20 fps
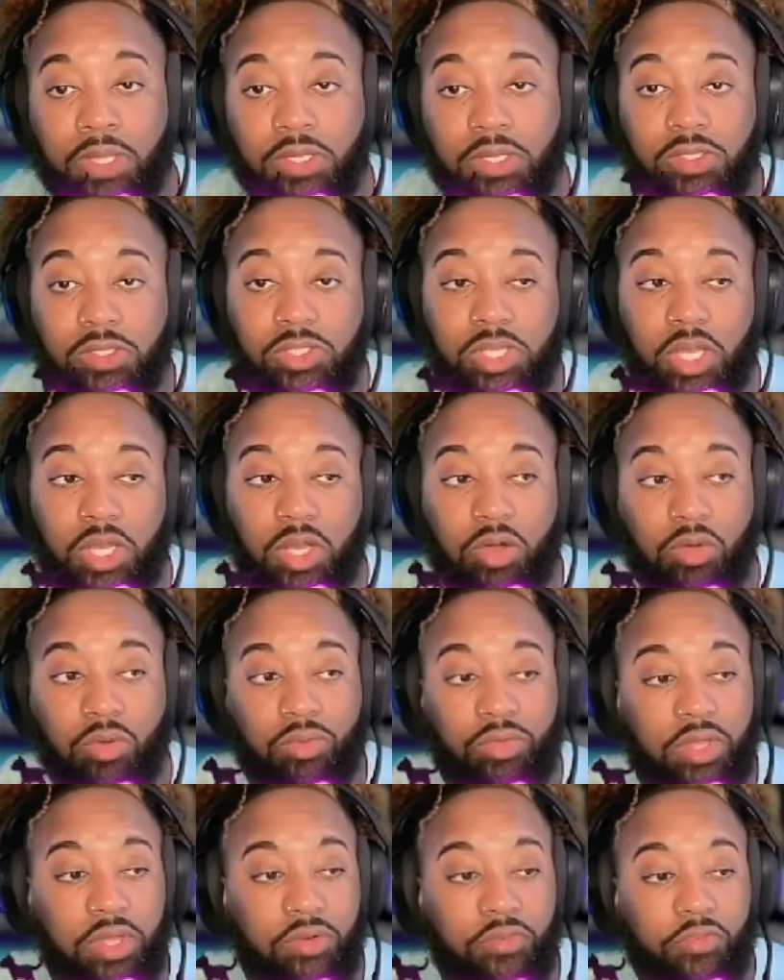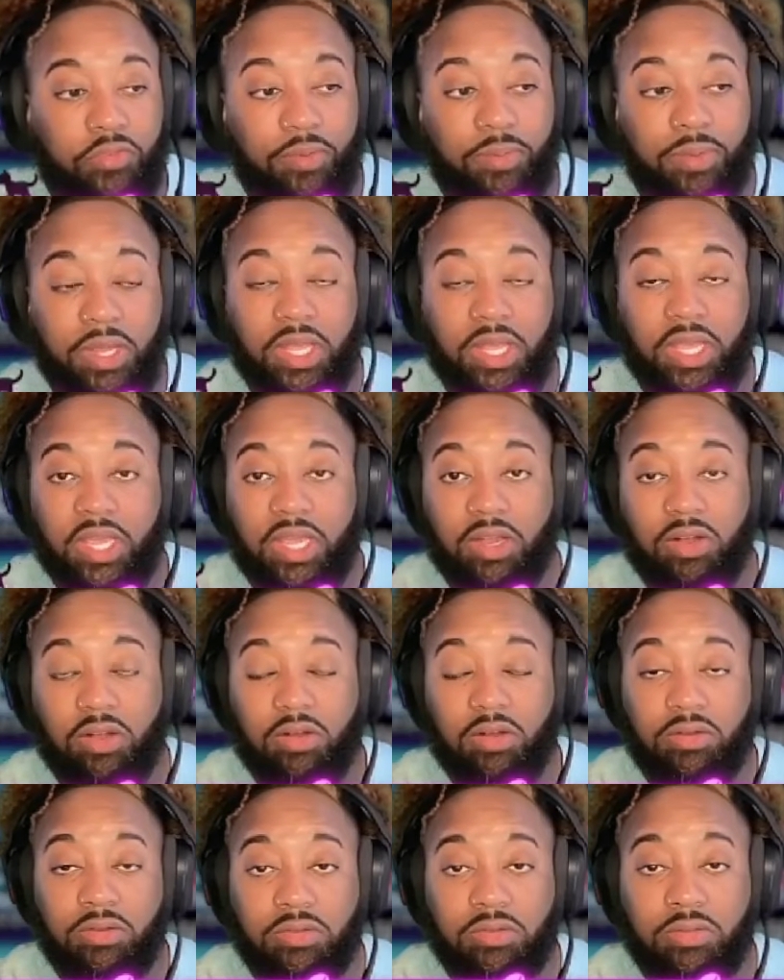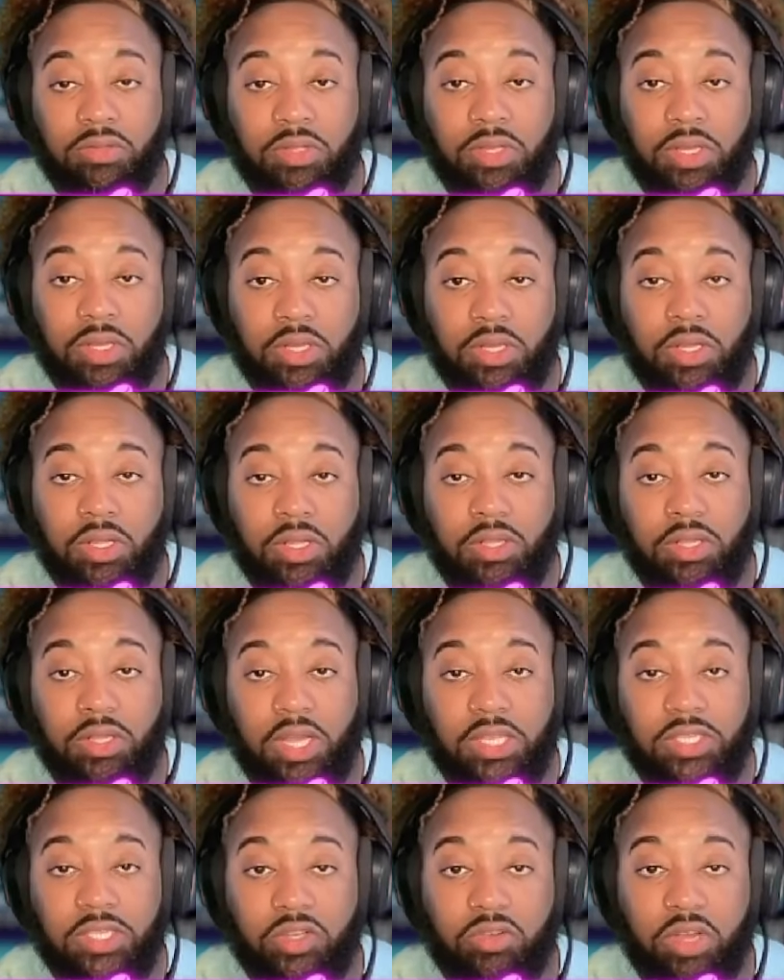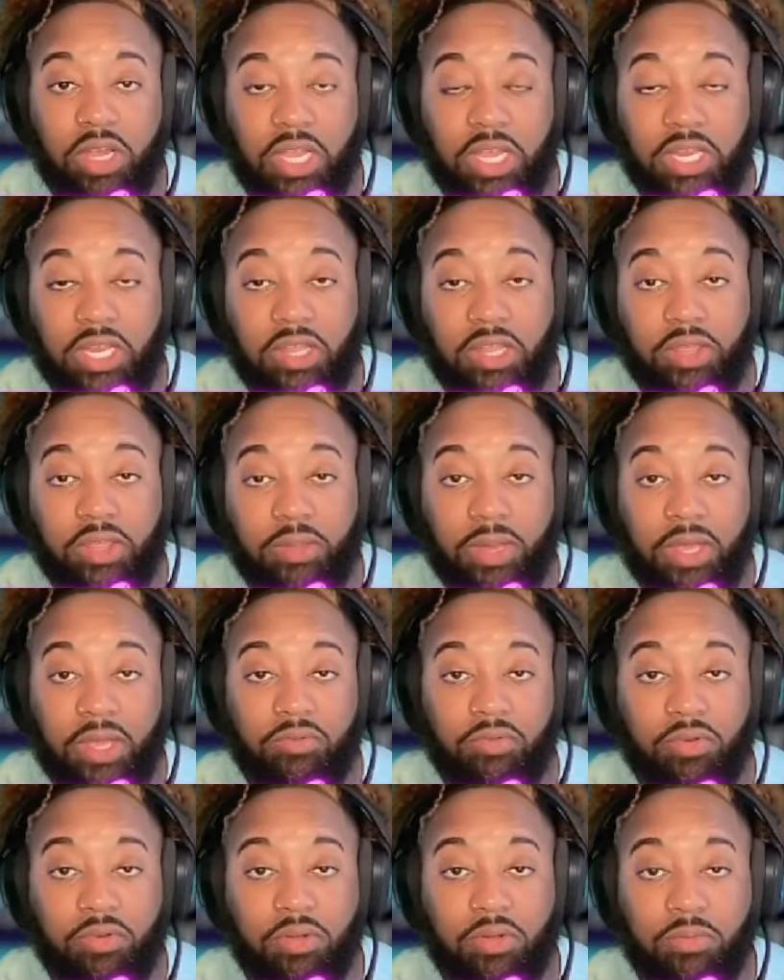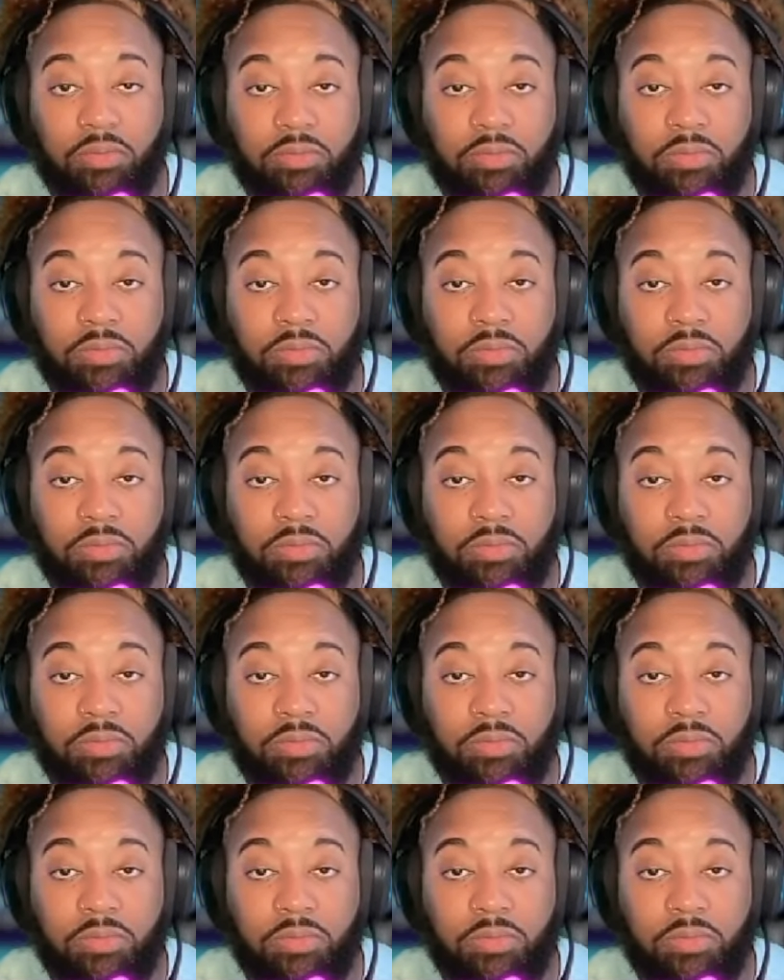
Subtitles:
So then from here, let's create the bedroom.